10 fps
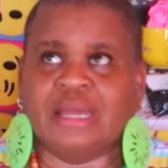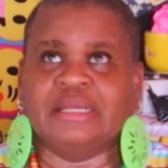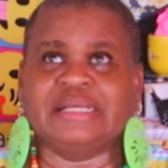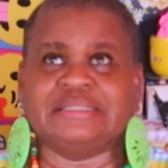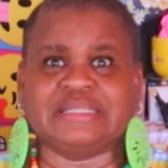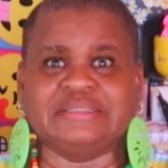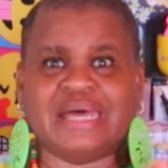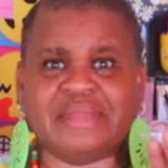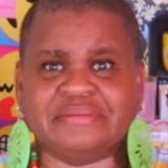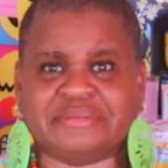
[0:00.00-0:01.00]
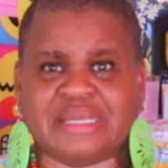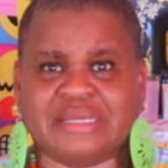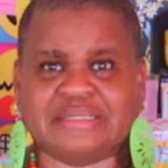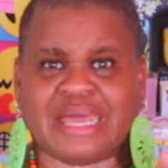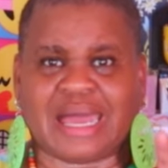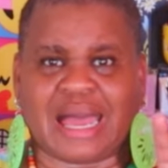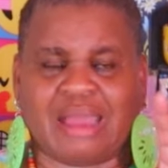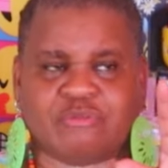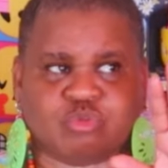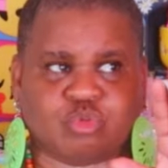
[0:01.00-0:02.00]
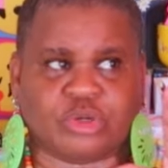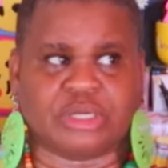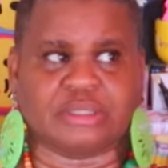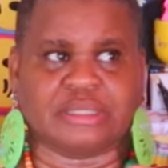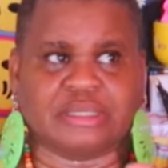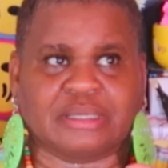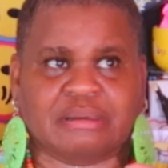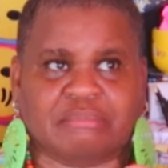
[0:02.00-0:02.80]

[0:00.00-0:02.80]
There's another thing that I really